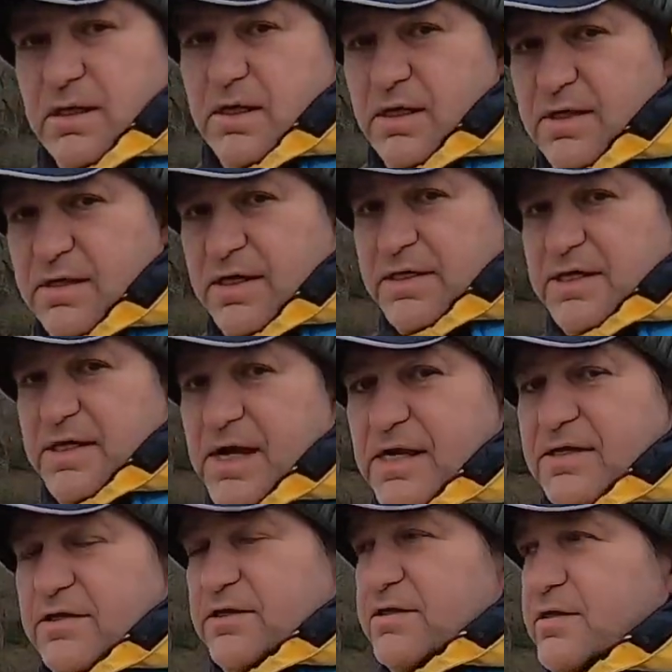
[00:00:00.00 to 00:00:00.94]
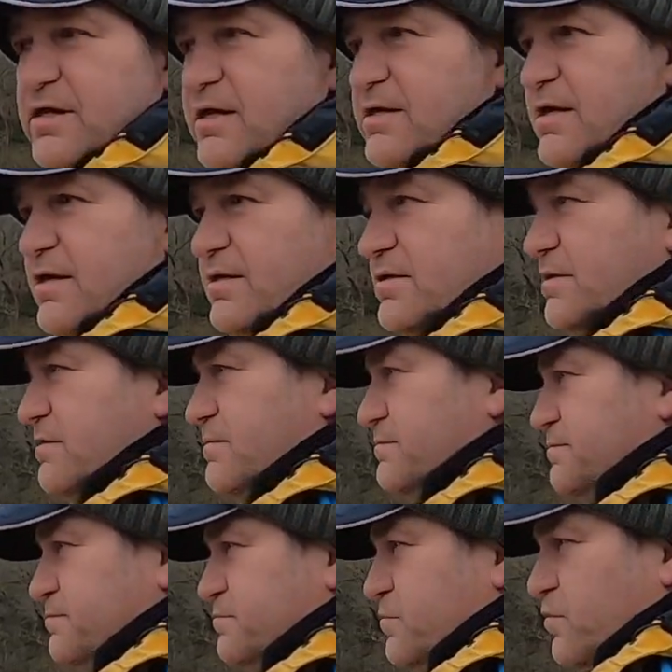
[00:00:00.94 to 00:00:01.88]
And that's the anchor set, guys.
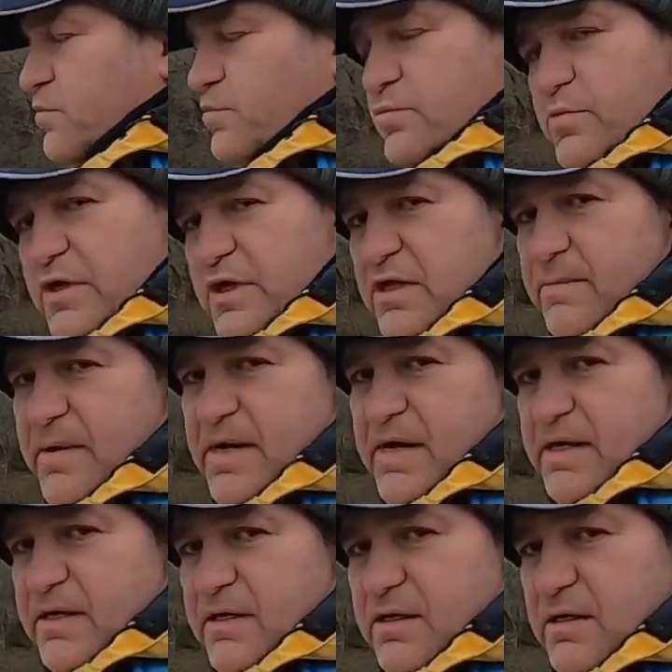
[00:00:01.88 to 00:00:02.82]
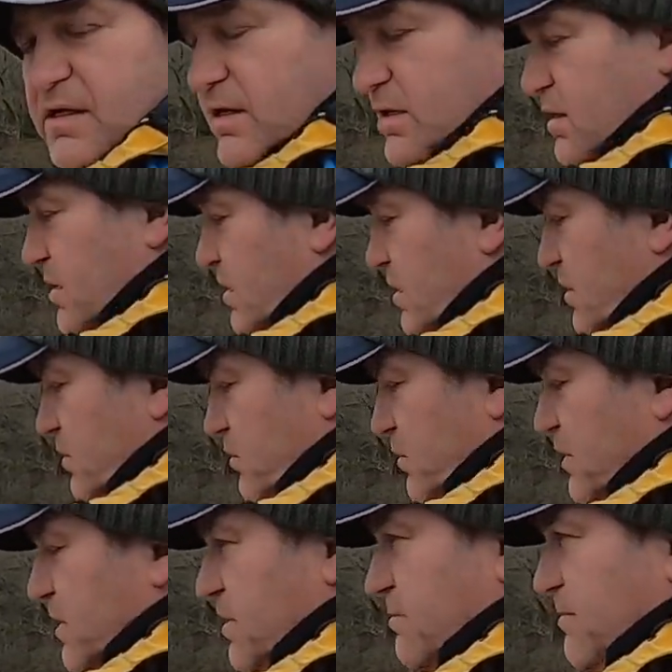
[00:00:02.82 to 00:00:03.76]
One at the back,
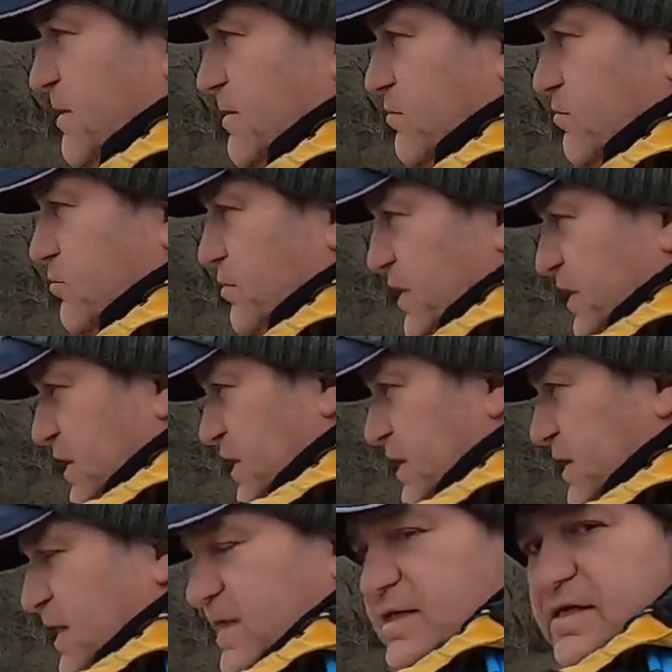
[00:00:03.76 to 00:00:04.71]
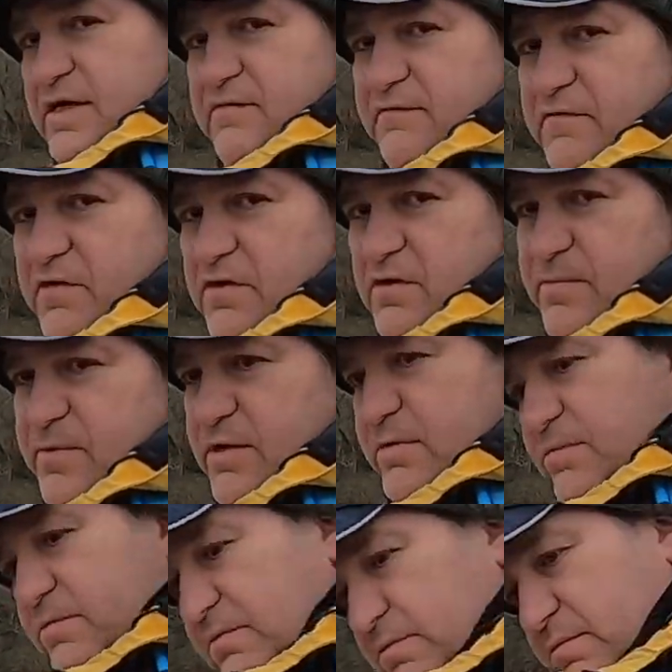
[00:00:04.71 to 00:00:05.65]
one at the middle that's slightly in front of me,
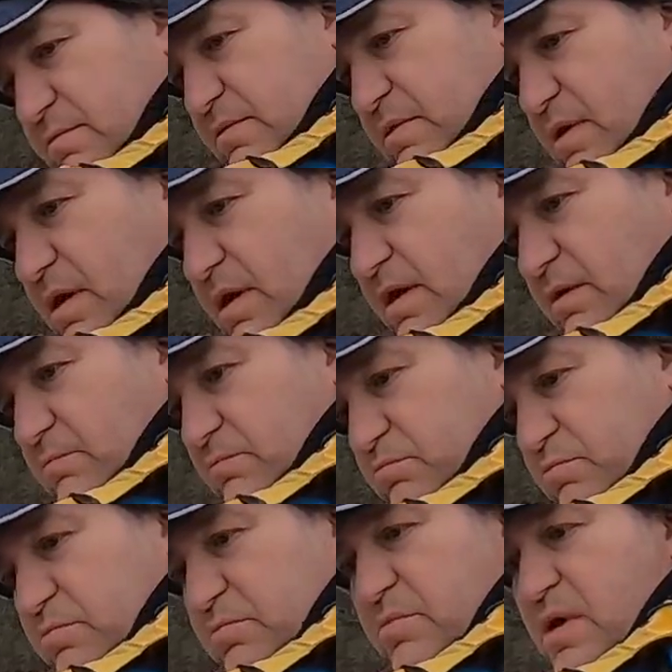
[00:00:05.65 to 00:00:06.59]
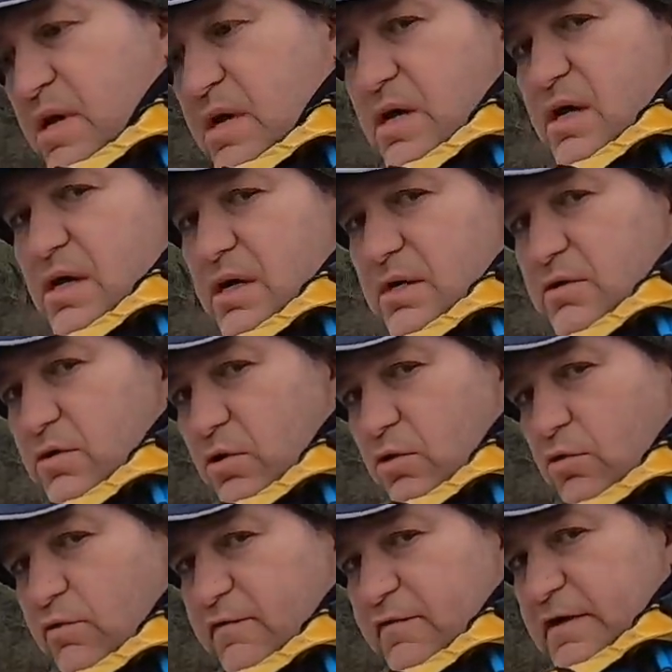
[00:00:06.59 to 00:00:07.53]
and I'm not
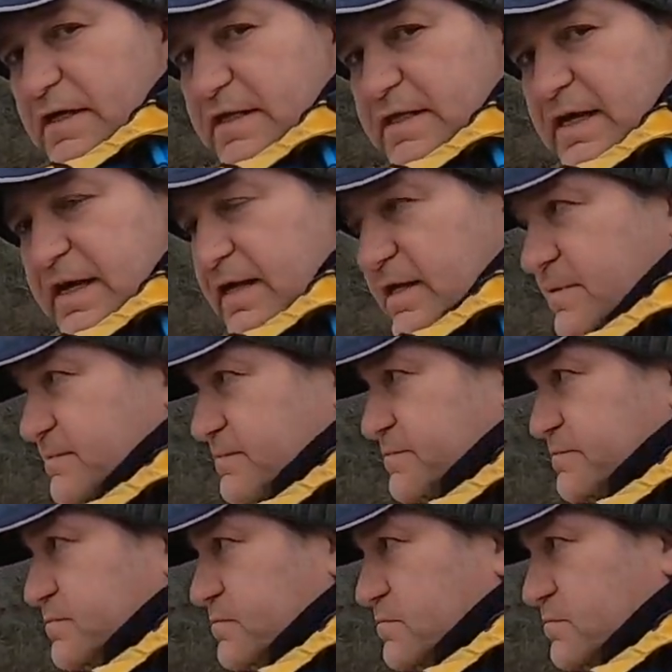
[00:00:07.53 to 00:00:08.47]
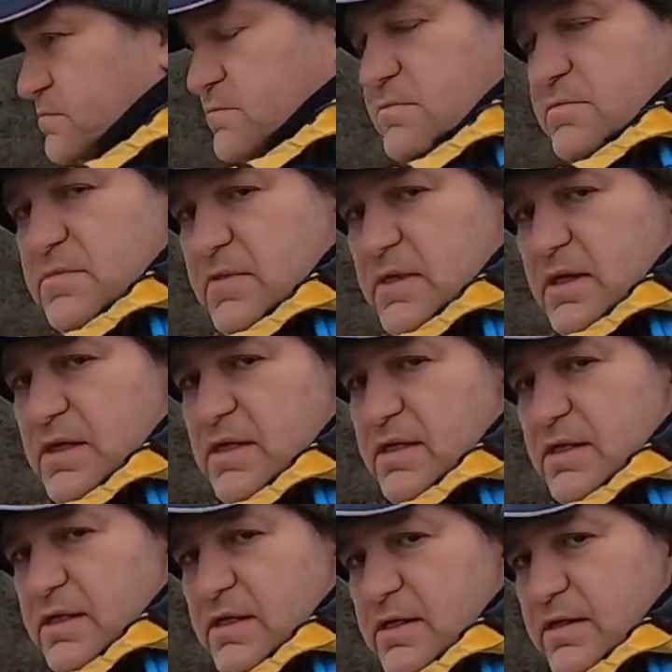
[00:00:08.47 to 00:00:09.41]
overly tight.
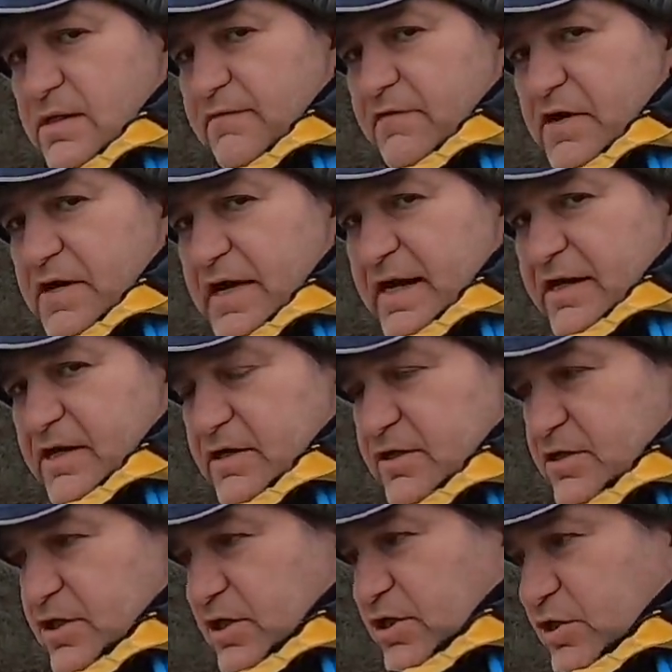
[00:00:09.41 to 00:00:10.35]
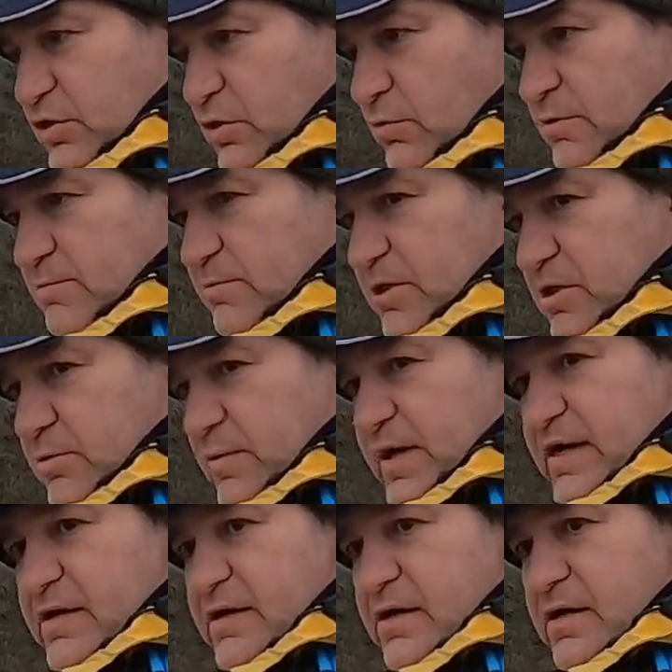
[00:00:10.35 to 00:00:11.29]
The front anchor just stops me
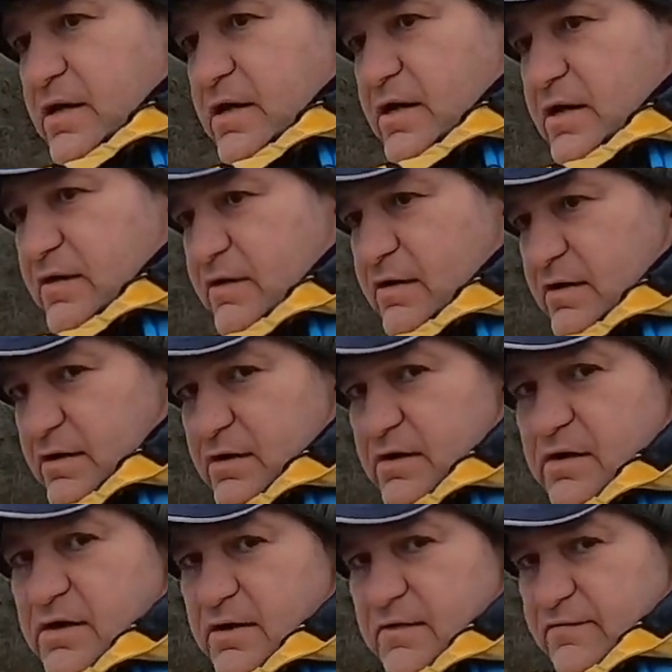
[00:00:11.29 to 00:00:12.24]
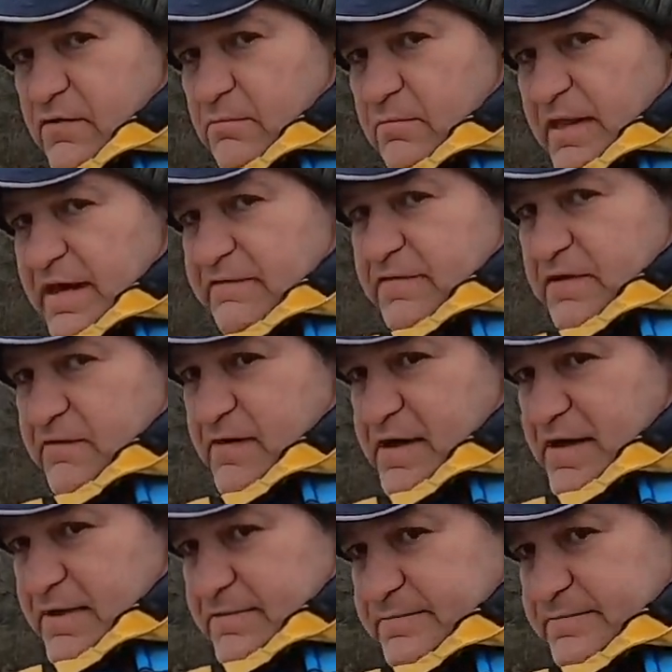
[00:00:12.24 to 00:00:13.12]
swaying from left to right.